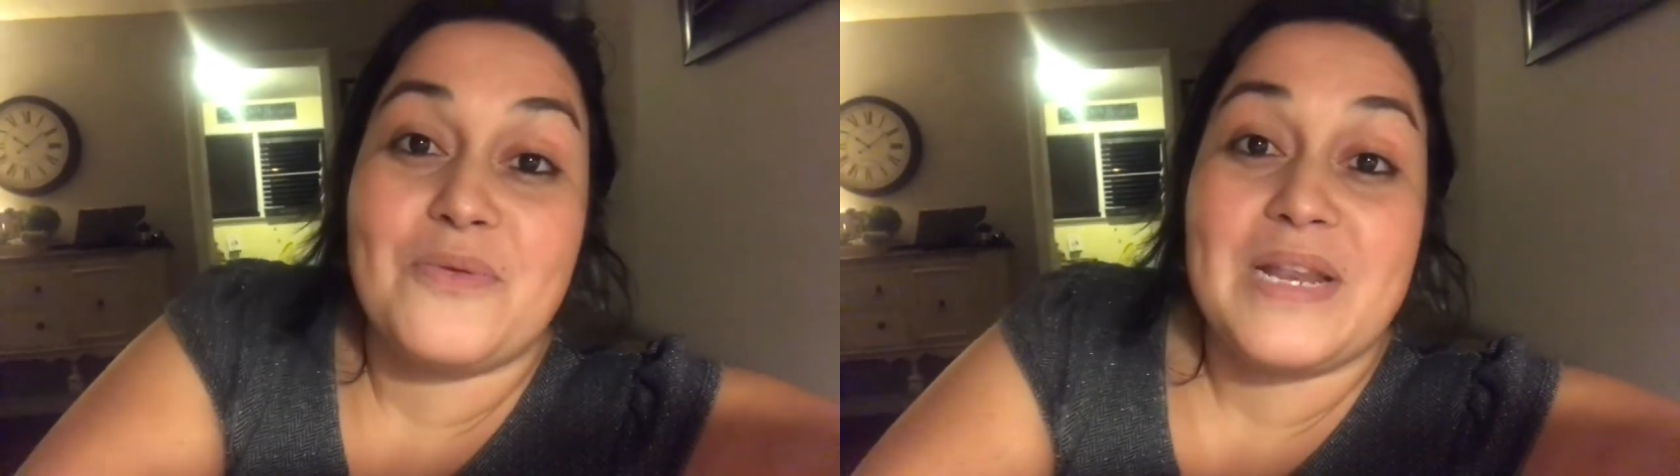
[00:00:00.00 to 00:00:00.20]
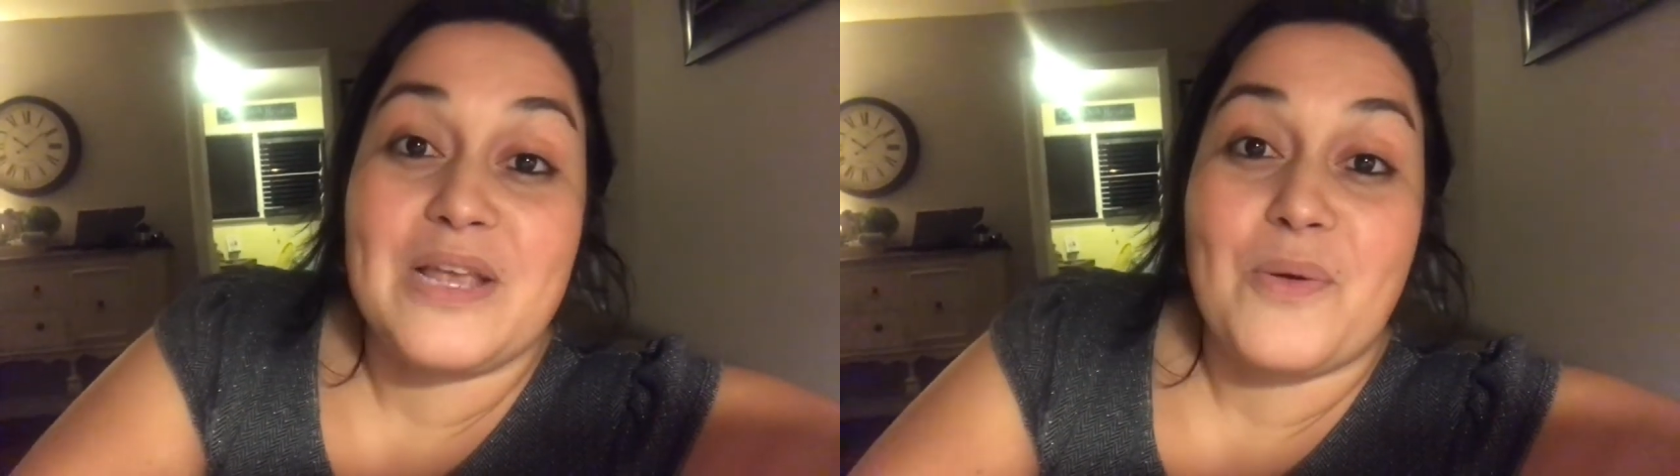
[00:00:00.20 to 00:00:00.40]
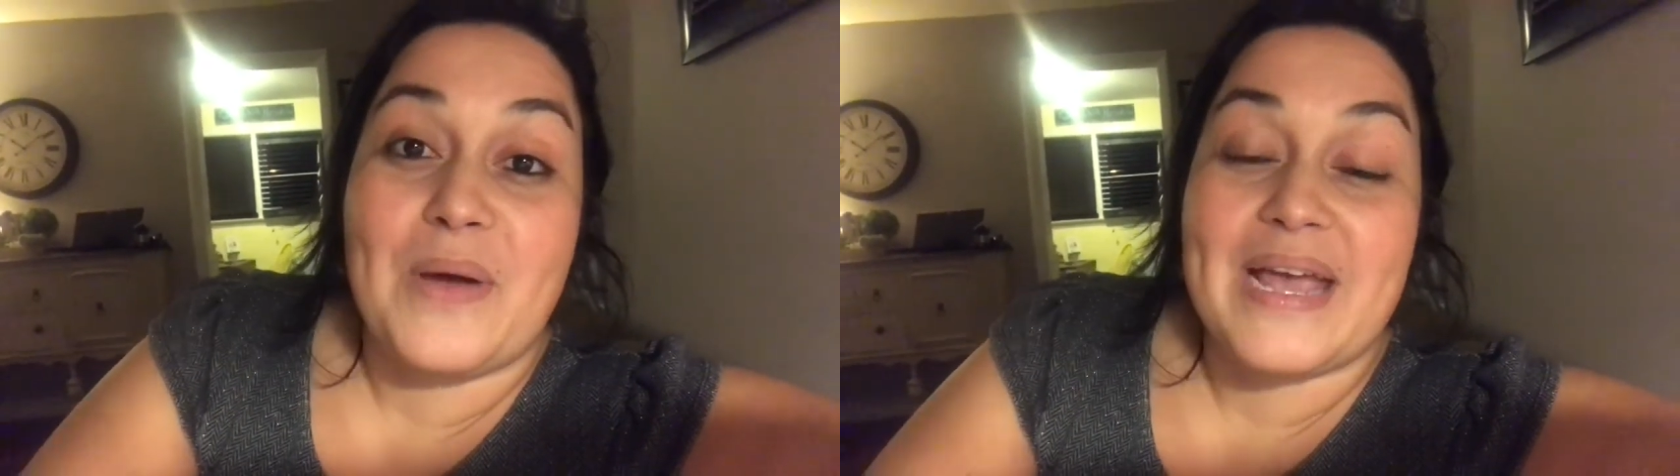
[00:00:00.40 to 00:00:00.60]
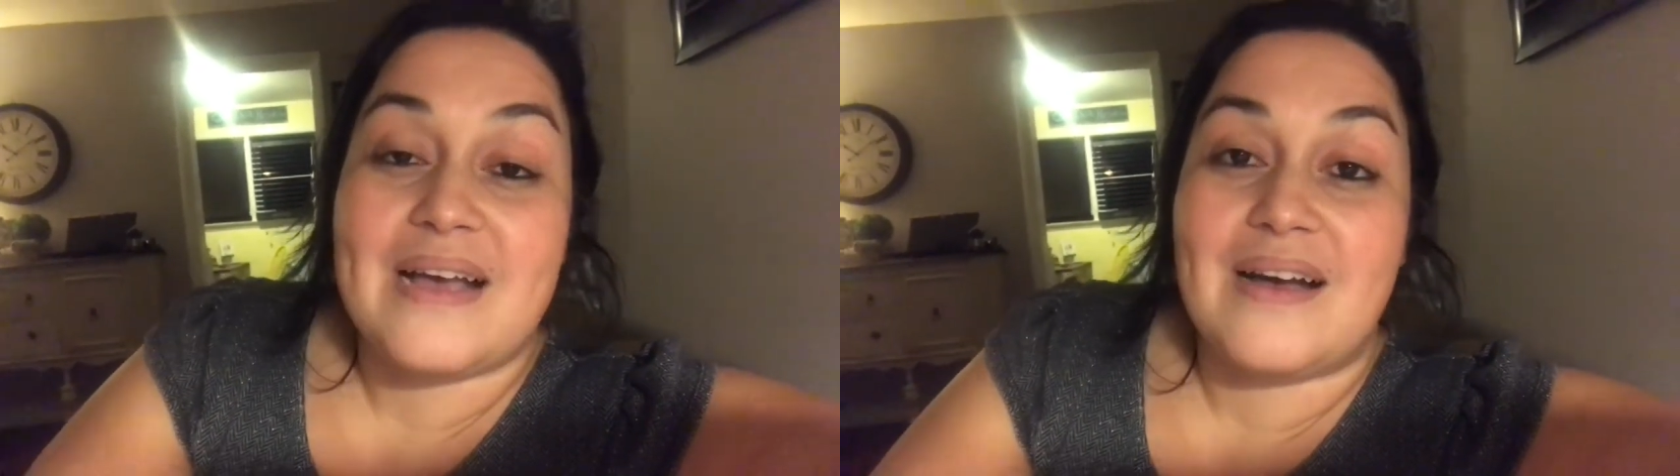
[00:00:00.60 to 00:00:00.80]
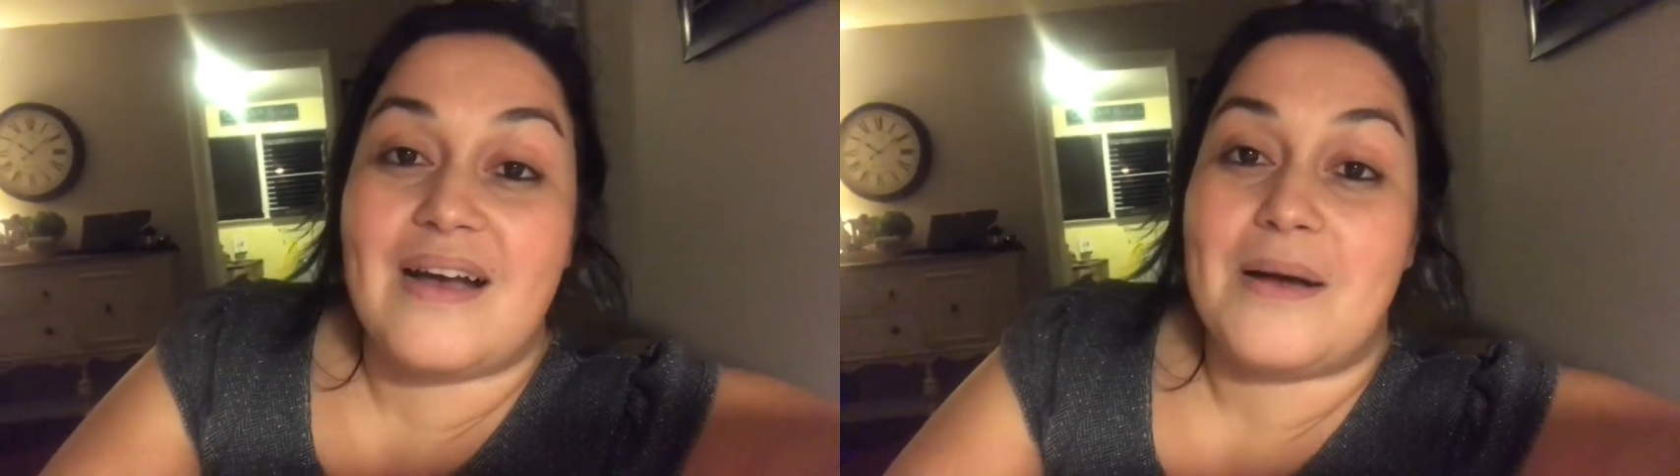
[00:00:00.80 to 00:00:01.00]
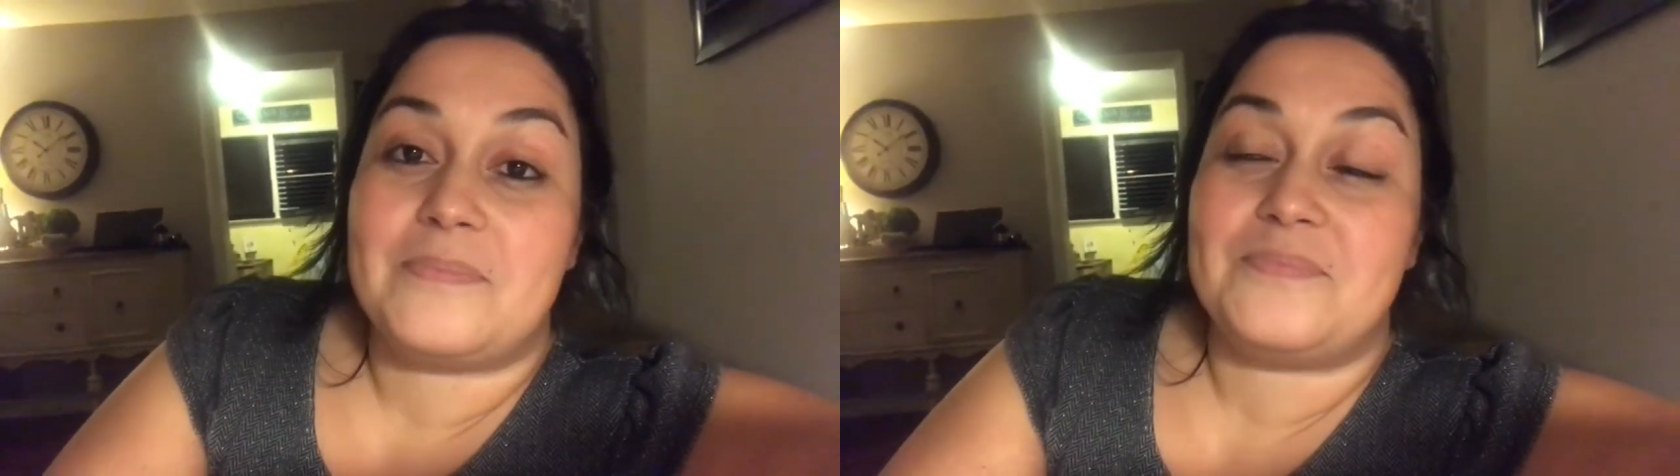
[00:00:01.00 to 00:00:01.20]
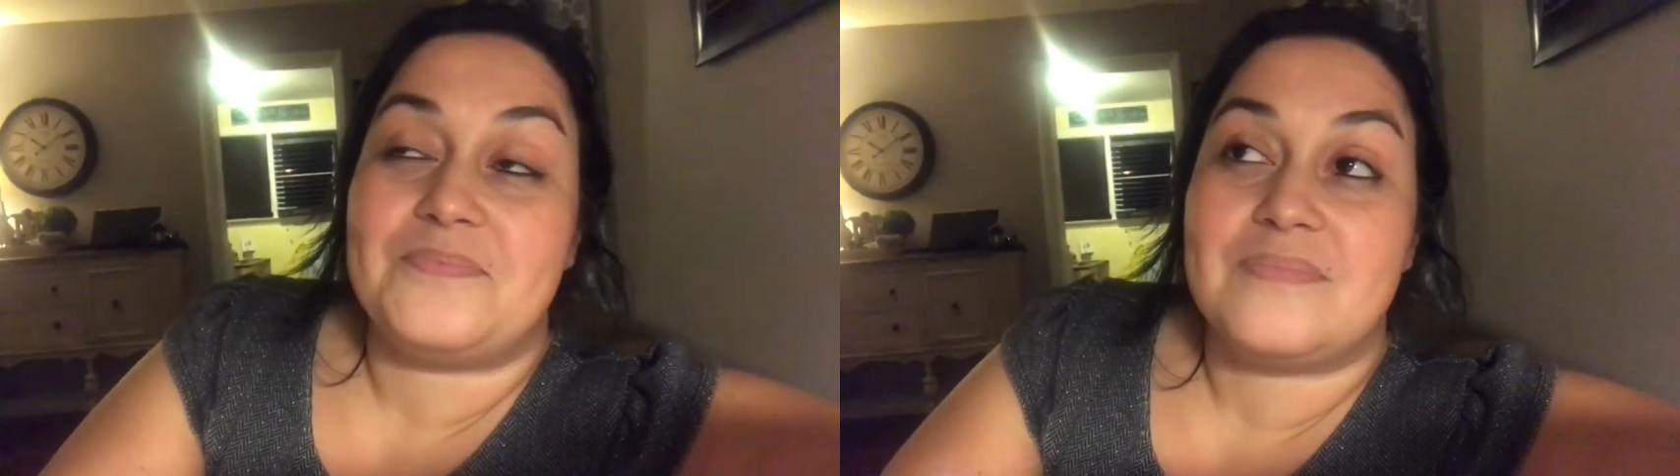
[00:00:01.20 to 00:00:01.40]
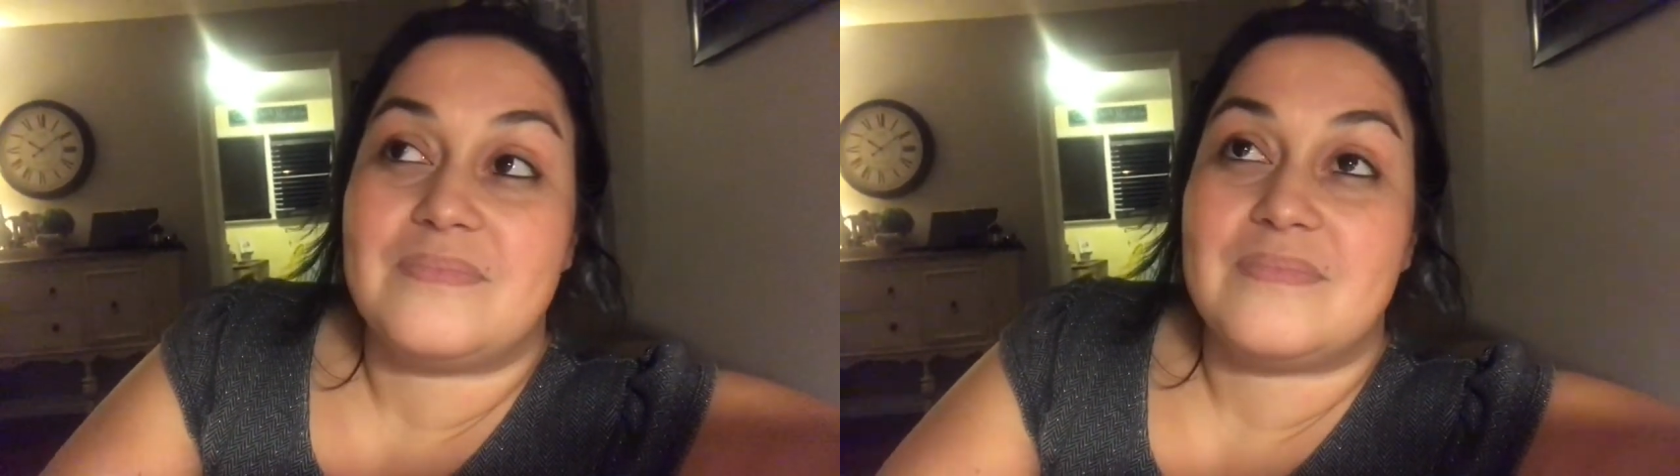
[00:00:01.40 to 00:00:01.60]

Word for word: really quick, um,